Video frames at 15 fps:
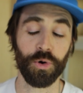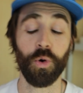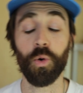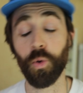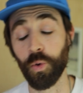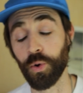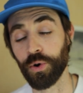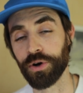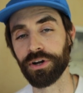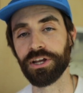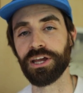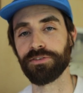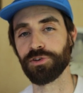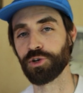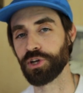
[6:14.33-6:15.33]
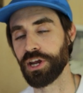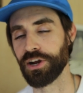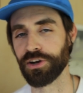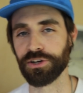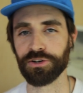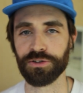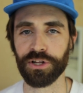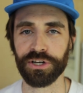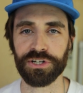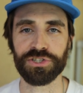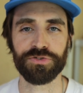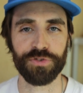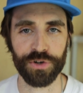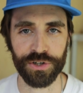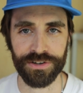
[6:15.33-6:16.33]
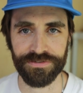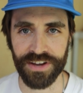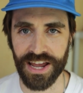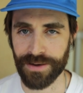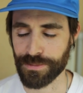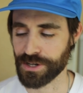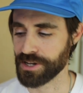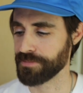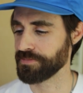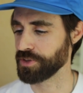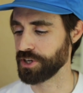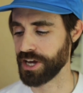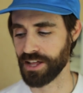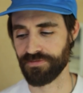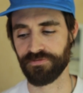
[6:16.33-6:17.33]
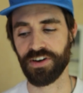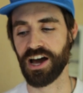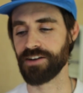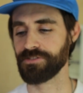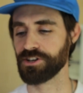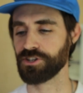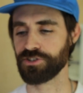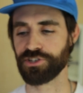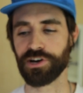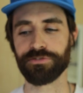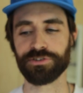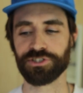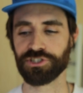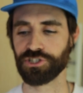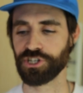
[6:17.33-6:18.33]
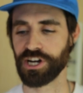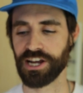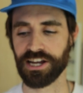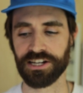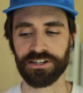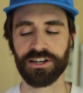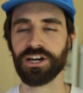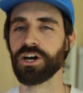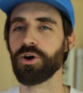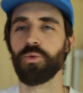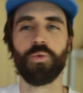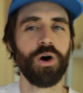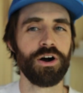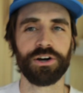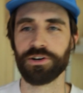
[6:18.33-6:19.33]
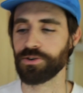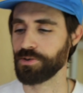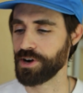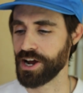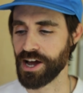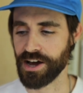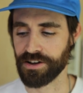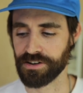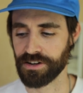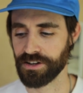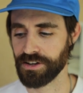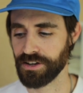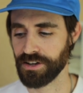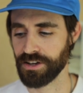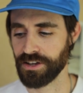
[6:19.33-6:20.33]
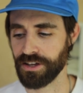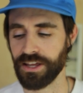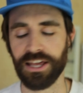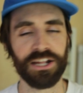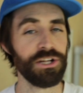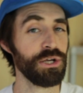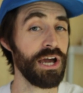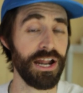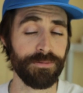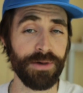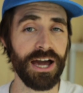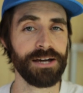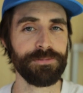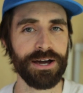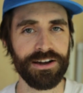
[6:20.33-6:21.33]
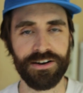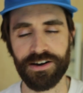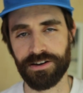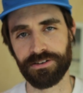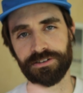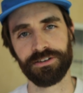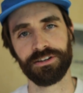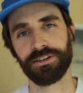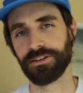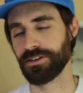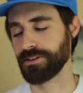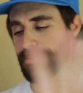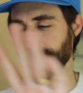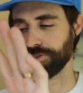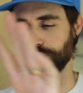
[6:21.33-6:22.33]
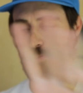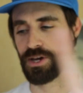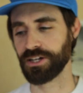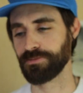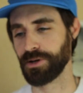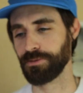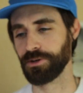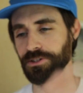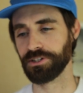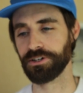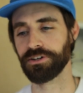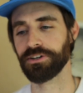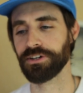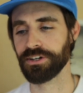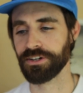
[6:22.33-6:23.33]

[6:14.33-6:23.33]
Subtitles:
Or if you're carrying your luggage for your family, you got 5 other duffels in your hand, walking around, and you got a backpack on, respect, my brother.